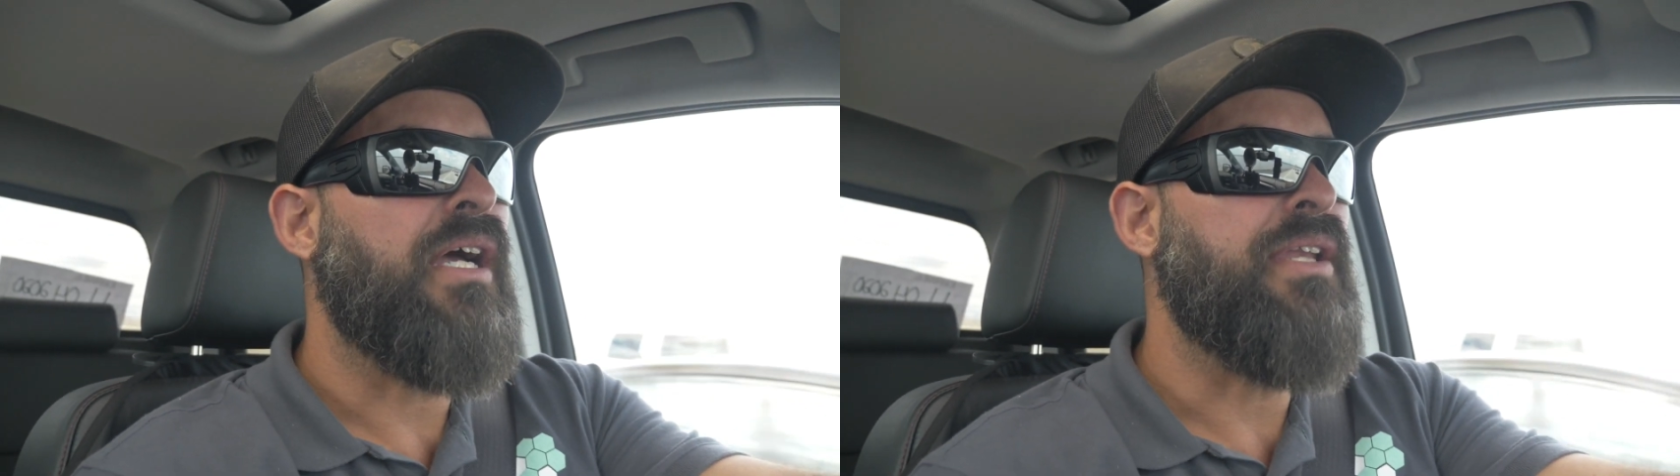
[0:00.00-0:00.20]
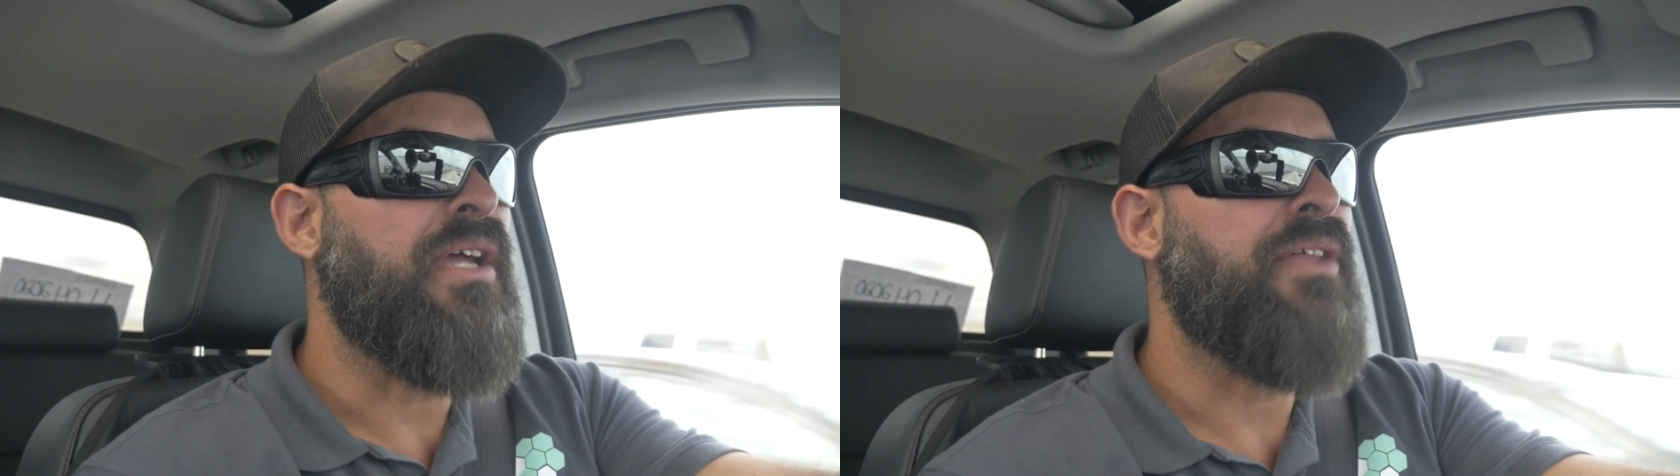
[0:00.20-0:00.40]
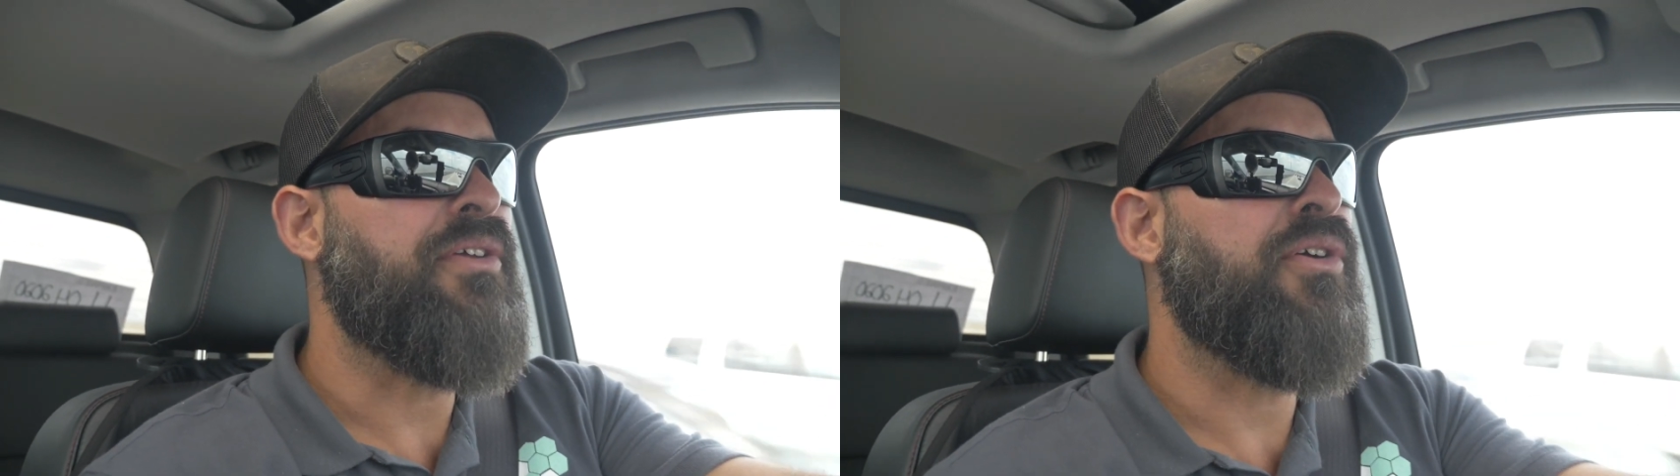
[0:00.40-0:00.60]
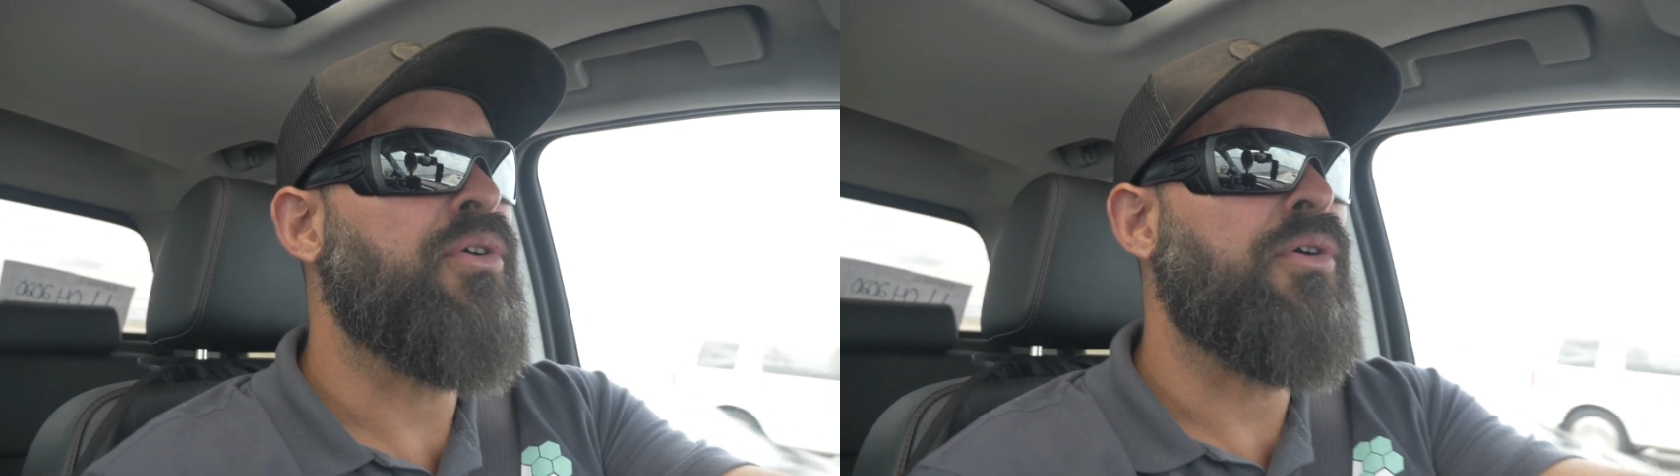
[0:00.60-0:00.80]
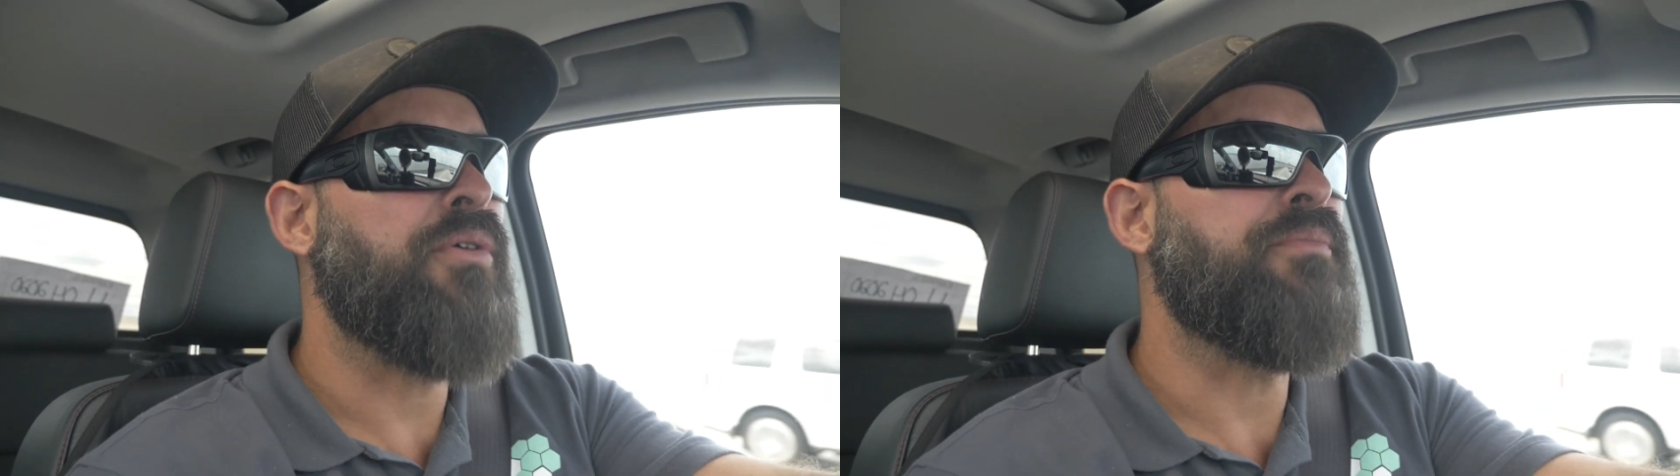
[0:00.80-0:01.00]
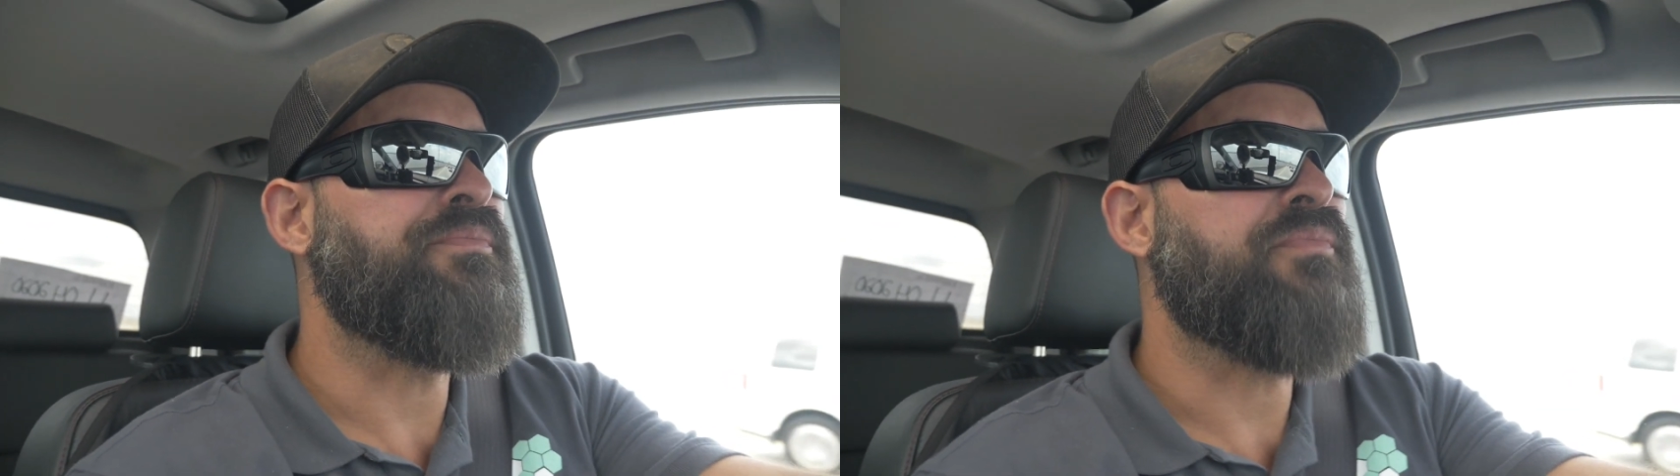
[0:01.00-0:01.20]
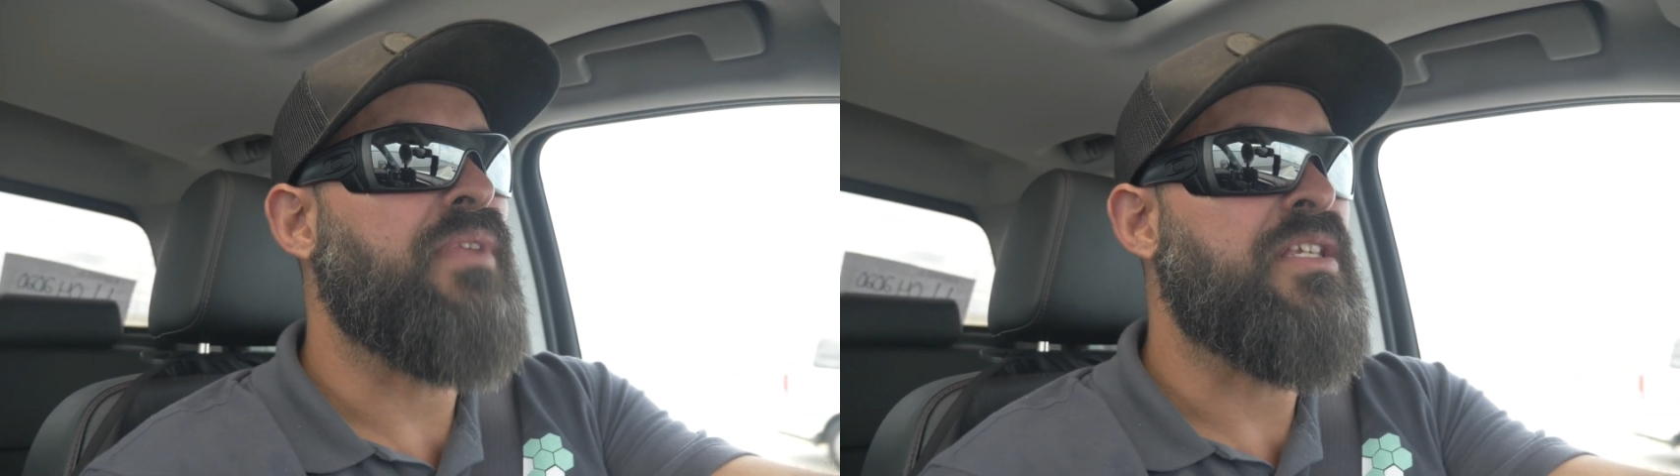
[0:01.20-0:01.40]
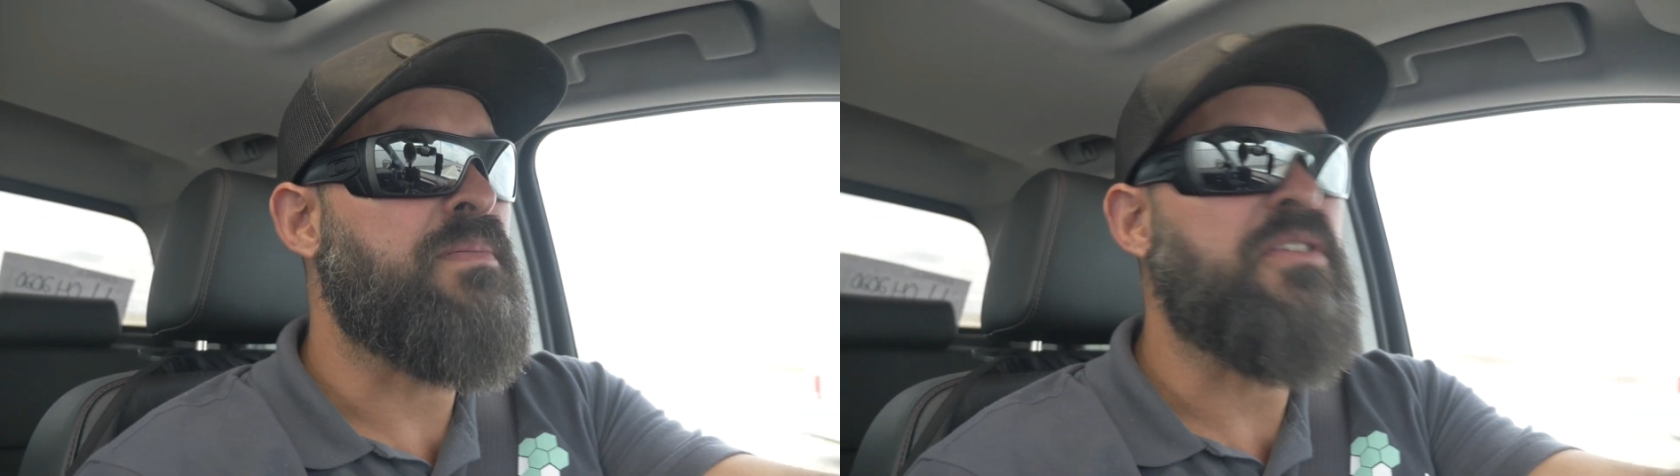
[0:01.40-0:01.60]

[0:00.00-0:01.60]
another, it's